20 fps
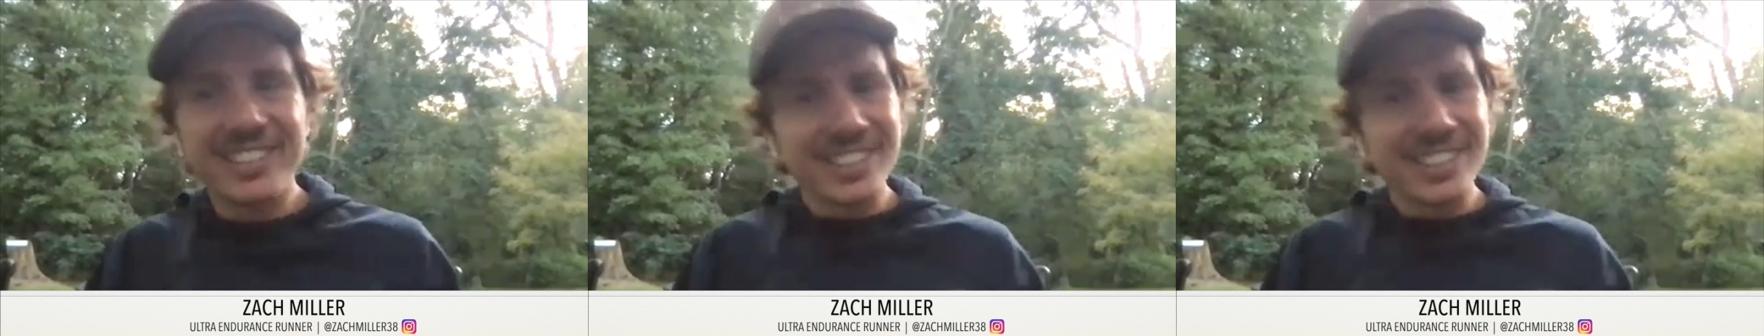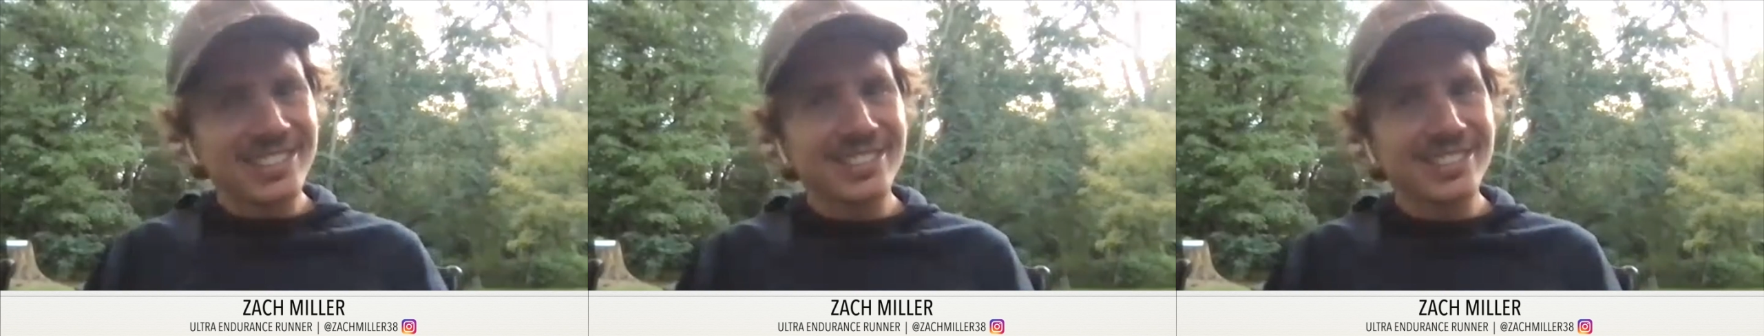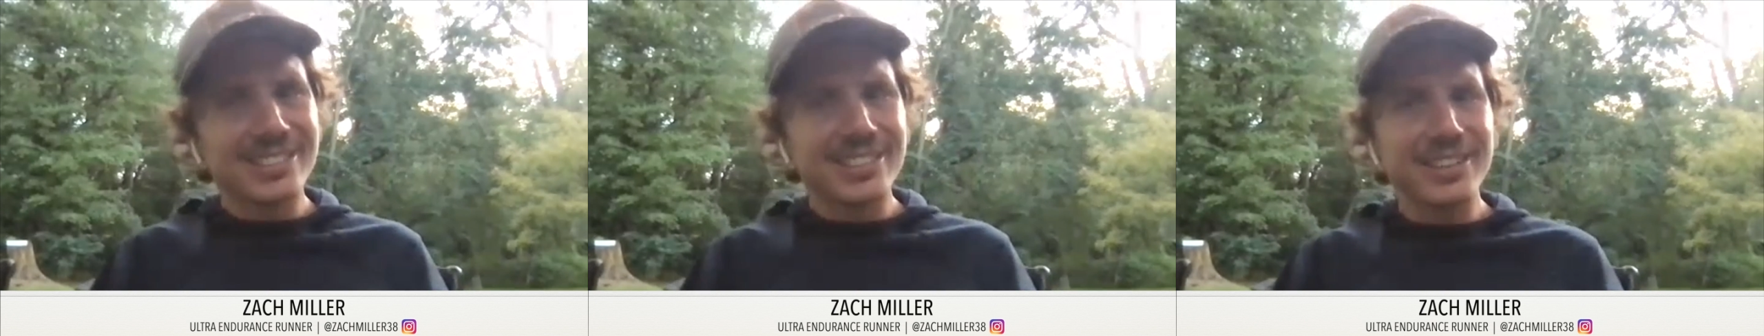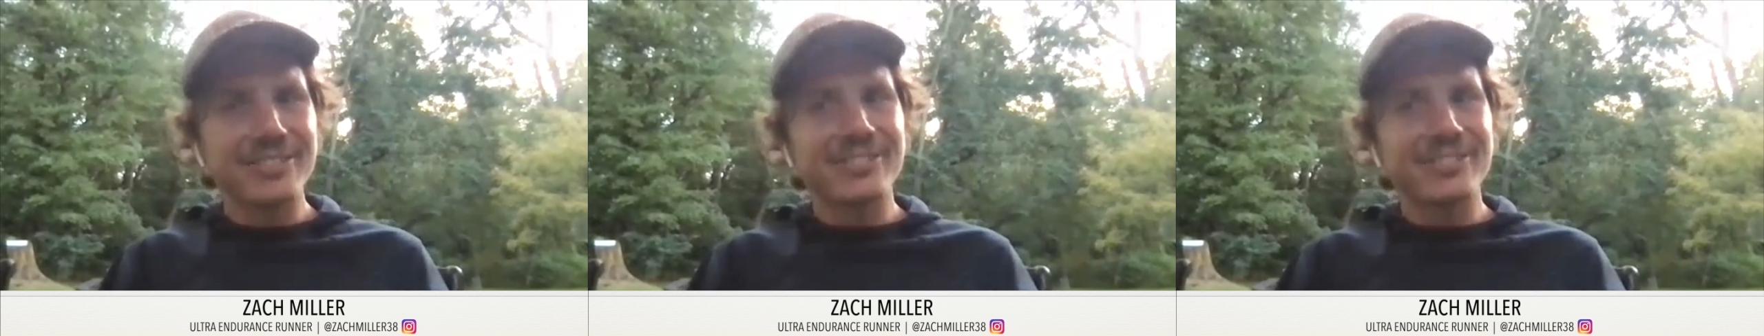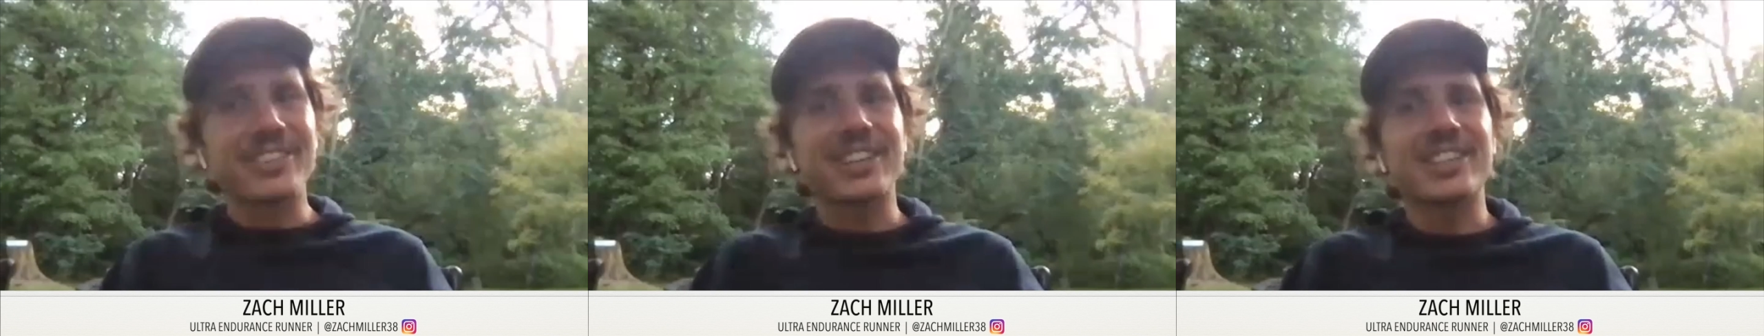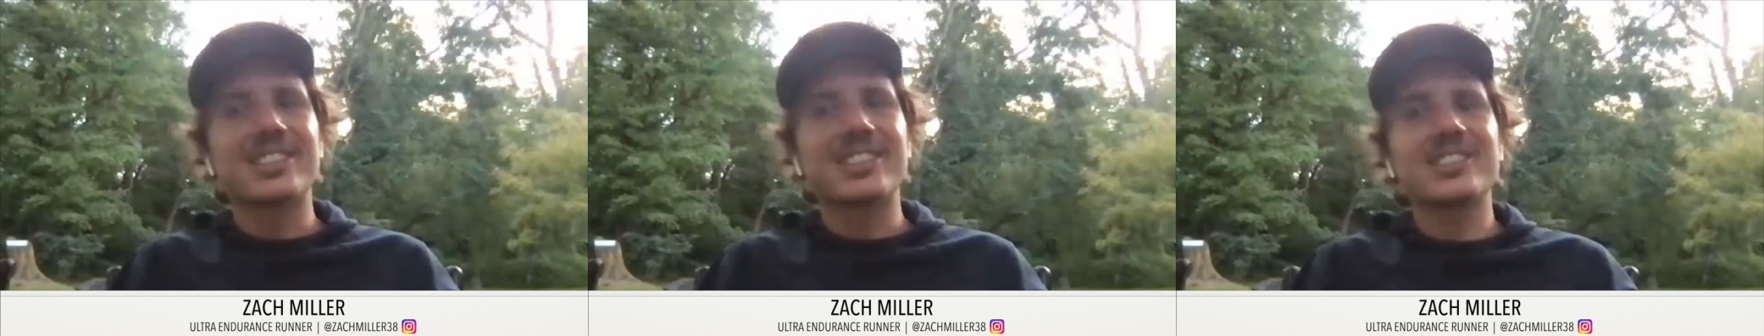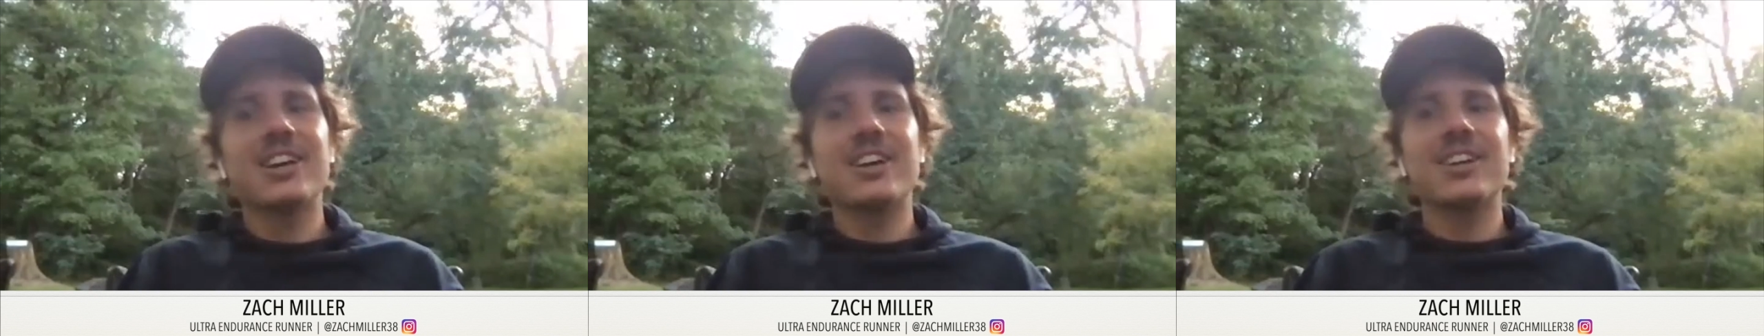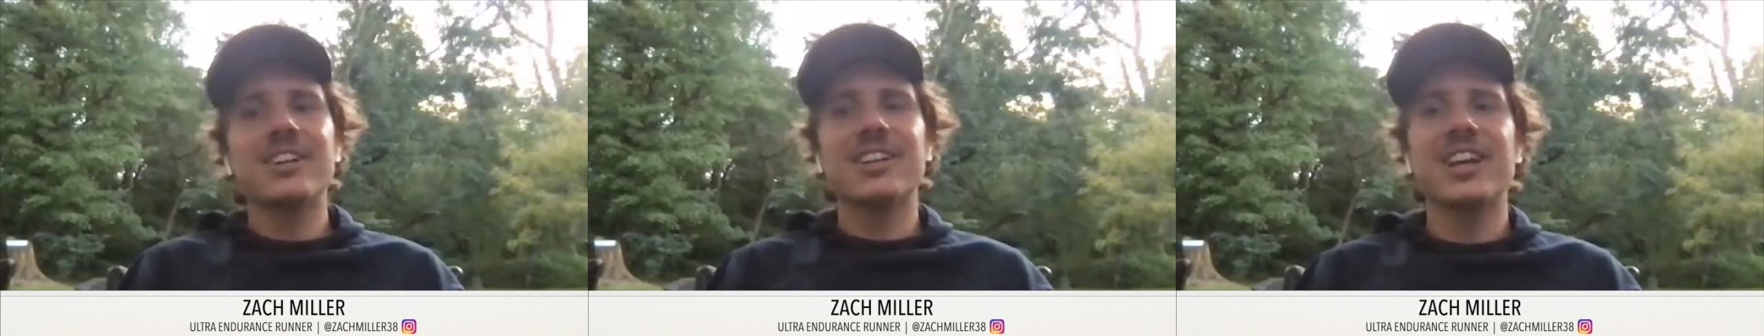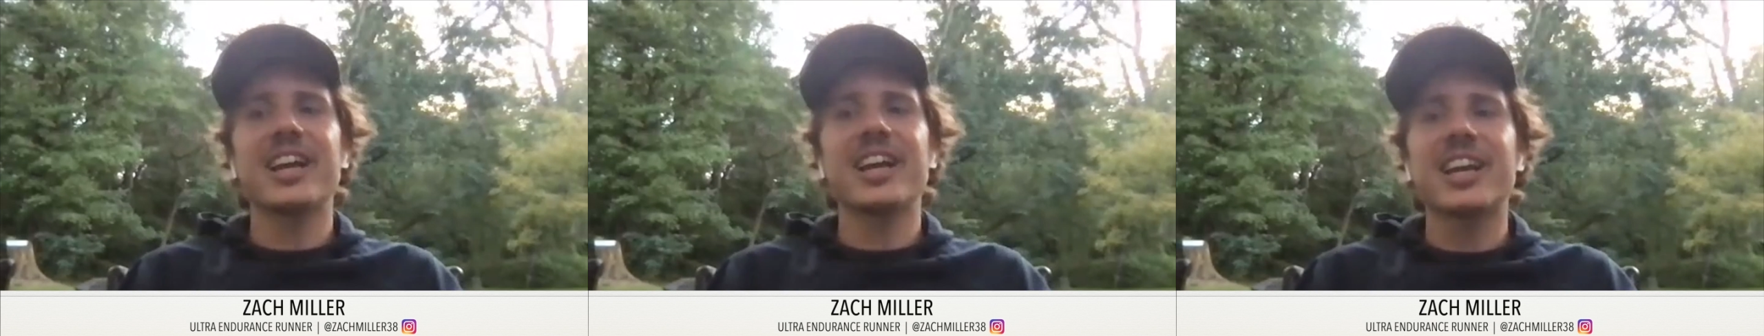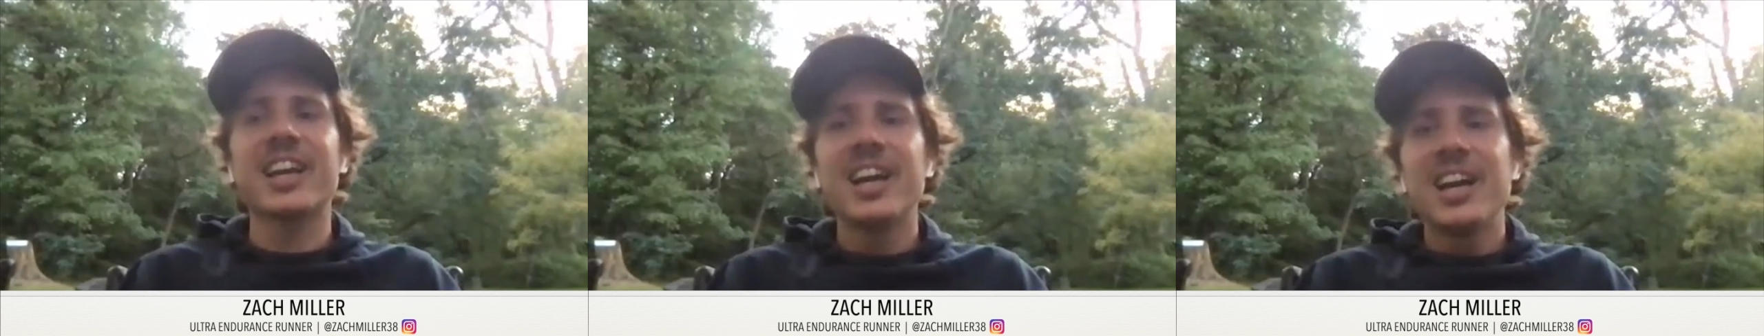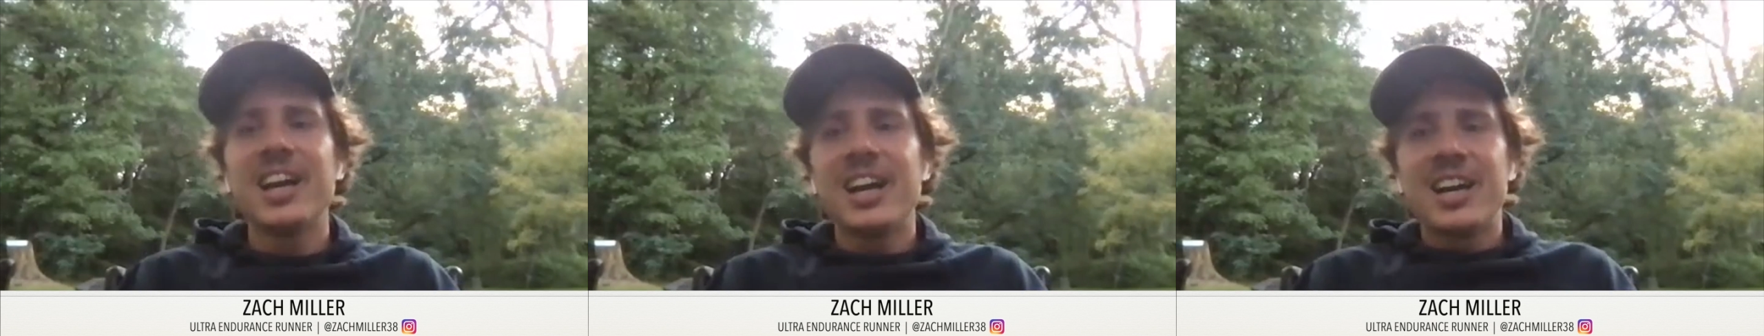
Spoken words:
this is different. So like,